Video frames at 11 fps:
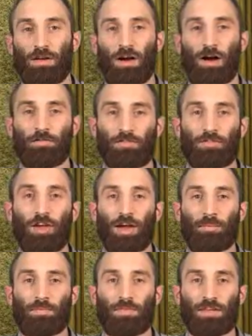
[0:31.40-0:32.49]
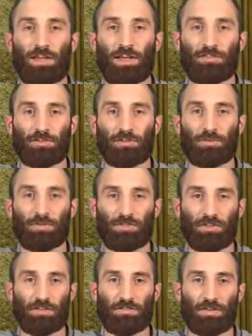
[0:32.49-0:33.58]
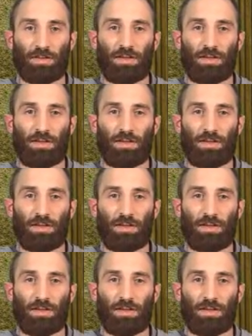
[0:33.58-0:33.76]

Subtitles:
oftentimes the answer you receive